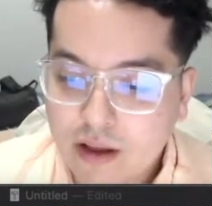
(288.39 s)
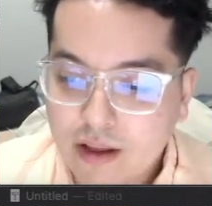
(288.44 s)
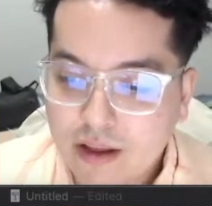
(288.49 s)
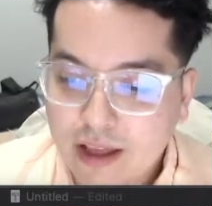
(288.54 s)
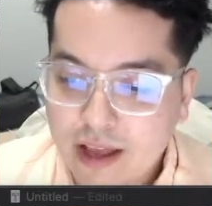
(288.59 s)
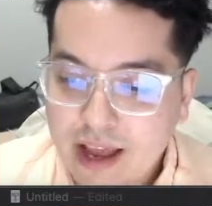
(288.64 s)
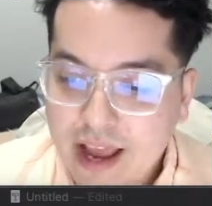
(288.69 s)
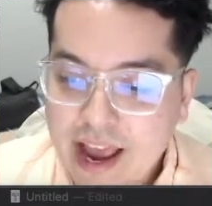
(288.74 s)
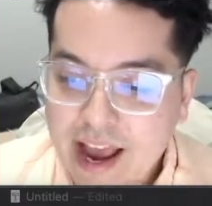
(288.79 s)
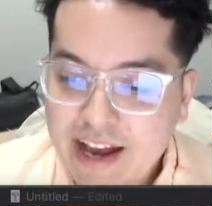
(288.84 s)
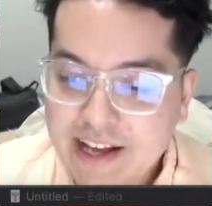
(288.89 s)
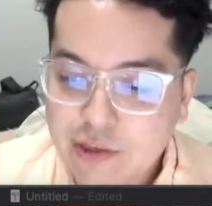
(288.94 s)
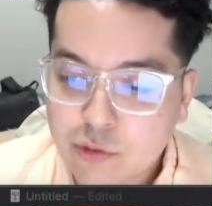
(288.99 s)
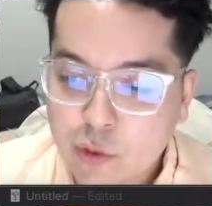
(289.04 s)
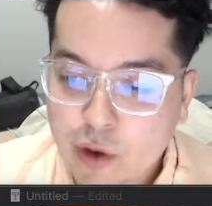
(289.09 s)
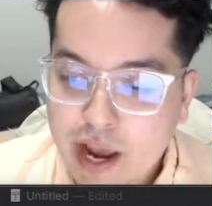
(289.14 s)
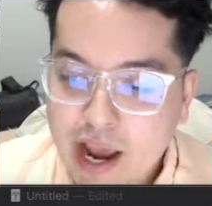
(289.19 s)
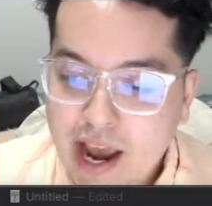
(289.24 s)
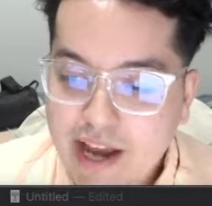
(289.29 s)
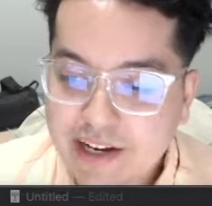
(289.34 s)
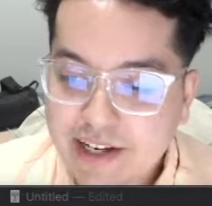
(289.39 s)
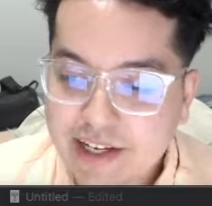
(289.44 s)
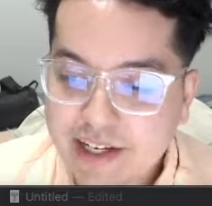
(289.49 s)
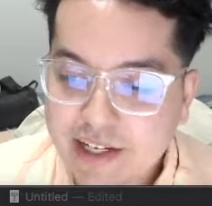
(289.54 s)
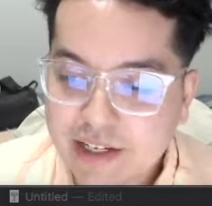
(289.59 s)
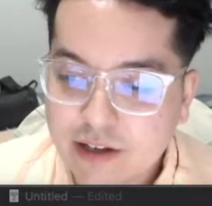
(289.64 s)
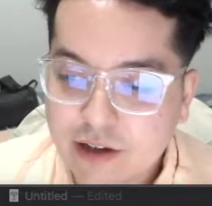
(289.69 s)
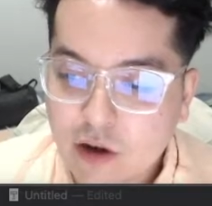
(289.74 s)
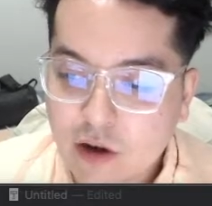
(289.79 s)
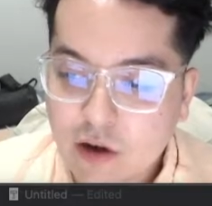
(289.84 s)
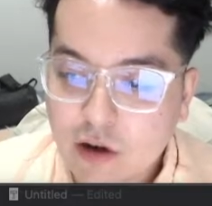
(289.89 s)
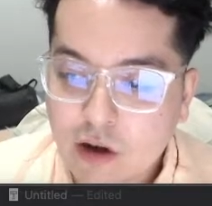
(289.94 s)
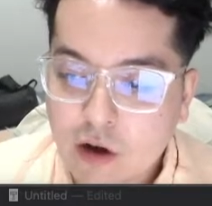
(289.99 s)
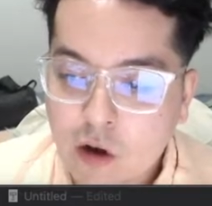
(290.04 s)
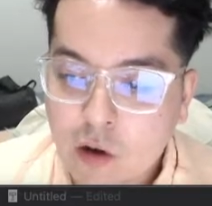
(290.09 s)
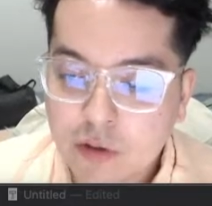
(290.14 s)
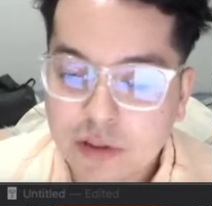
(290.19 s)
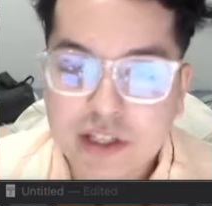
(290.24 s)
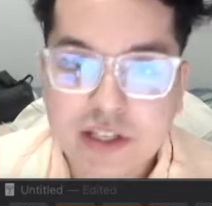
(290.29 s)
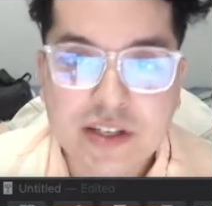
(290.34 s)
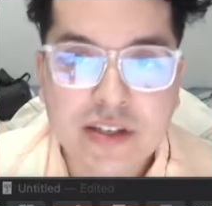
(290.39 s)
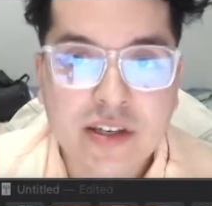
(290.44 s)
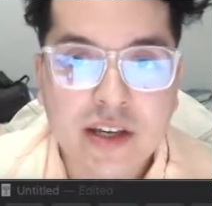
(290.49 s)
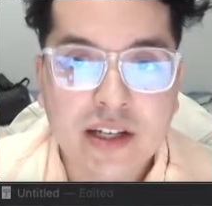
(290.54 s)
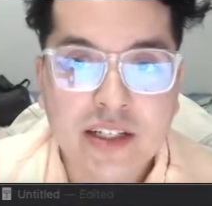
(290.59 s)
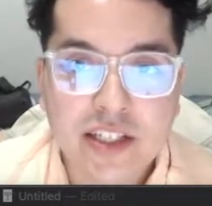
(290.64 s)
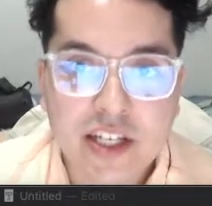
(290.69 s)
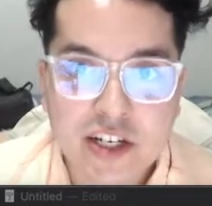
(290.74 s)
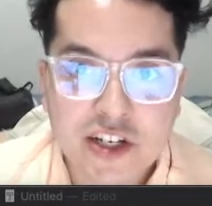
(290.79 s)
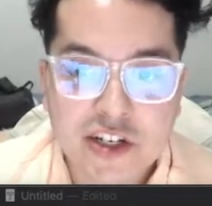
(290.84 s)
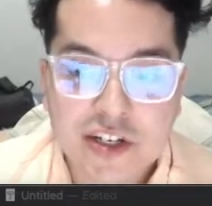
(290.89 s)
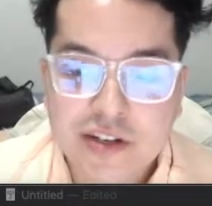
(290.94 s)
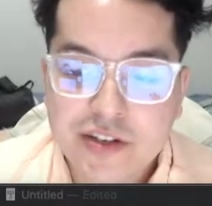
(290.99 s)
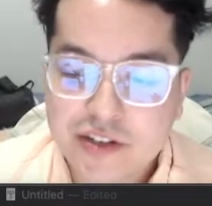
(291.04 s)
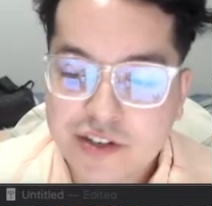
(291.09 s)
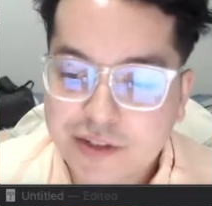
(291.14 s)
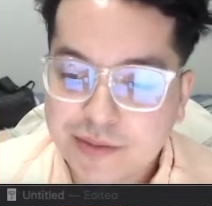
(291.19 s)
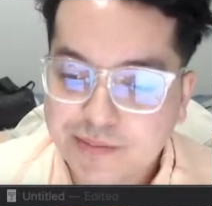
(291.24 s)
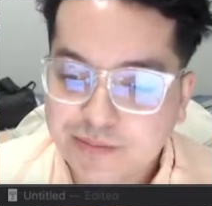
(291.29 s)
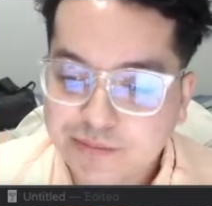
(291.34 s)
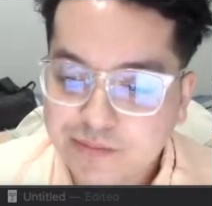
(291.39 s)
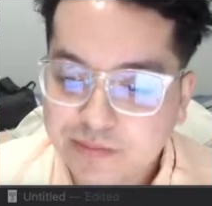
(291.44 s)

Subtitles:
as we're adding all these additions,